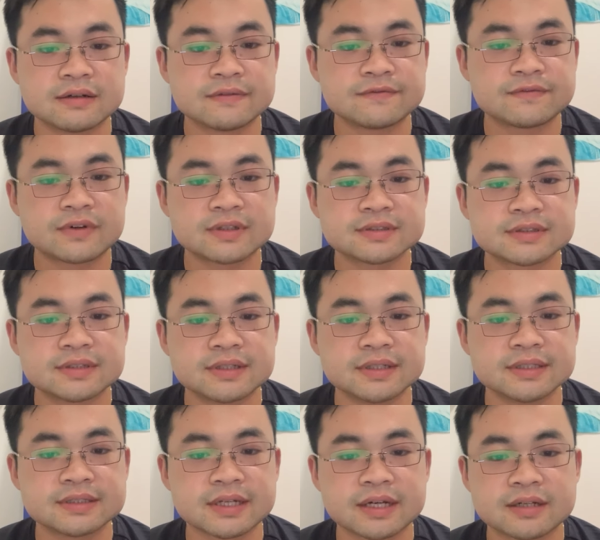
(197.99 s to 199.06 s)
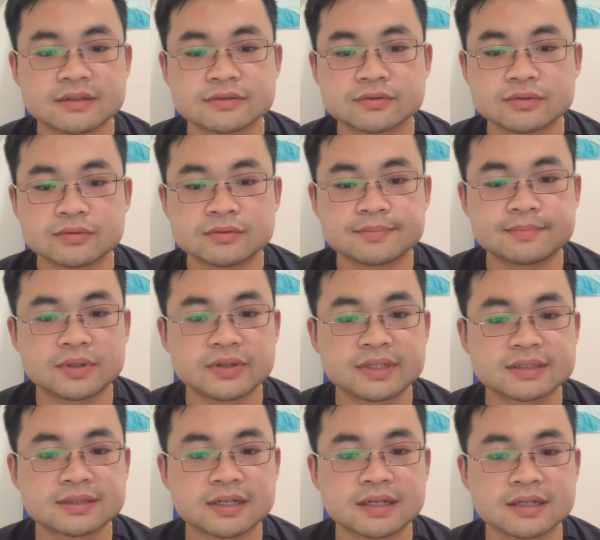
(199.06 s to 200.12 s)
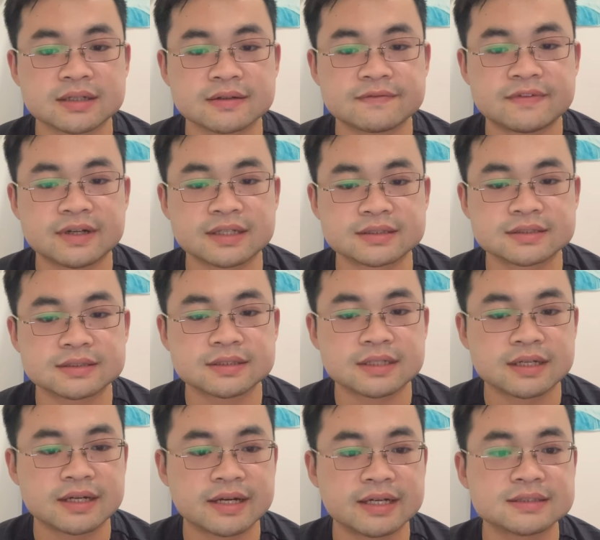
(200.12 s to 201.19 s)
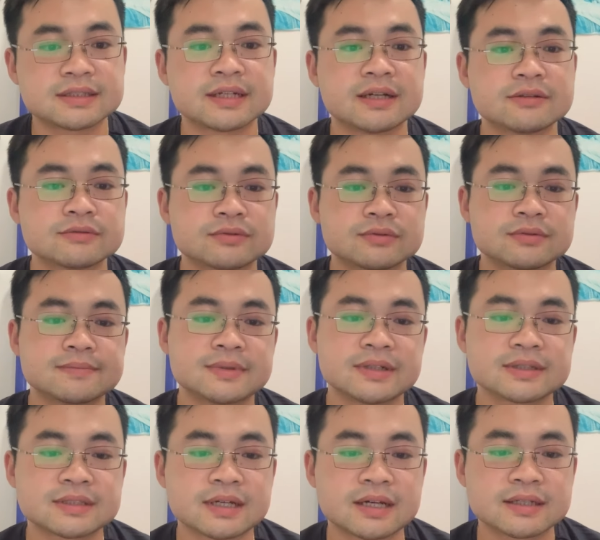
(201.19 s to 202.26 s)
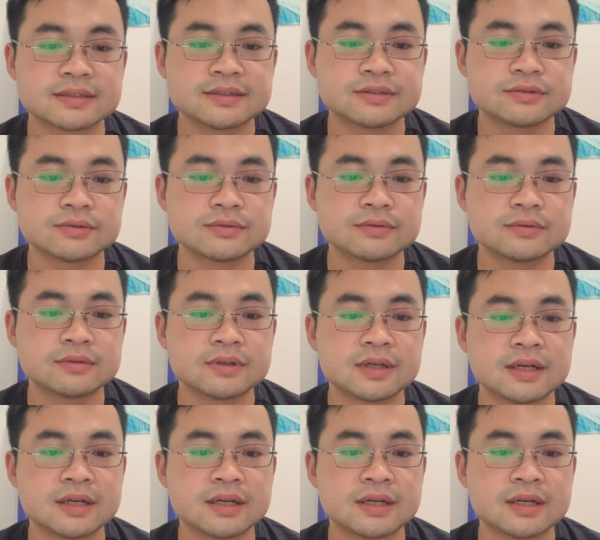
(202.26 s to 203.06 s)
First, it helps to break down fat. It helps to break down into